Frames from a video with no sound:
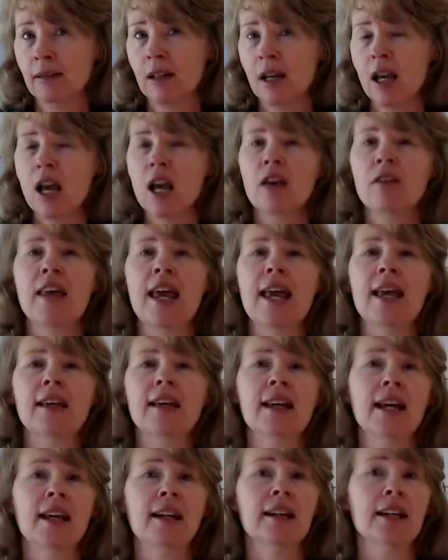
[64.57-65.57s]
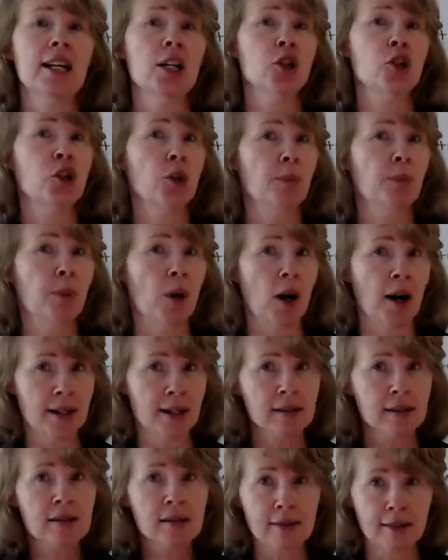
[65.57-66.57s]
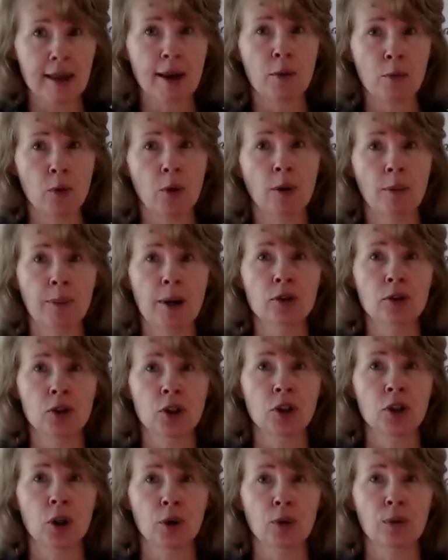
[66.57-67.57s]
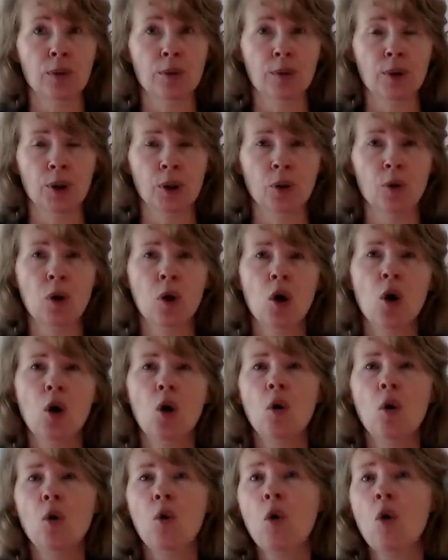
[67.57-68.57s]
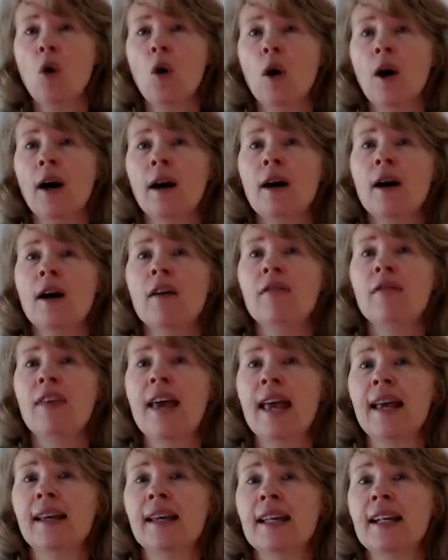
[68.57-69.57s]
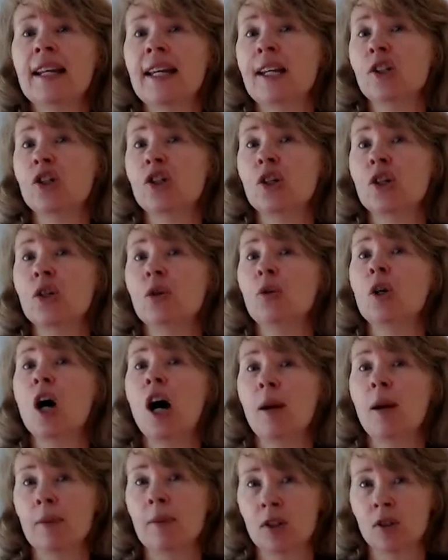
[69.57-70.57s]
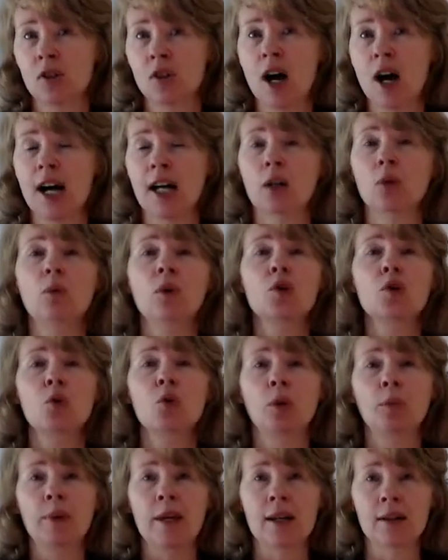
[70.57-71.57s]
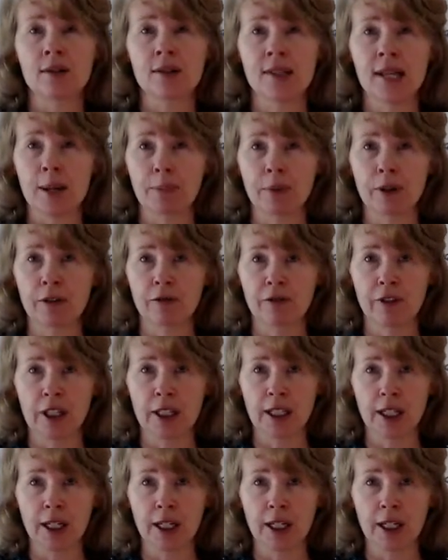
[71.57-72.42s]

They can issue bonds that we're about to go through, or they can issue common stock, which will be a separate video.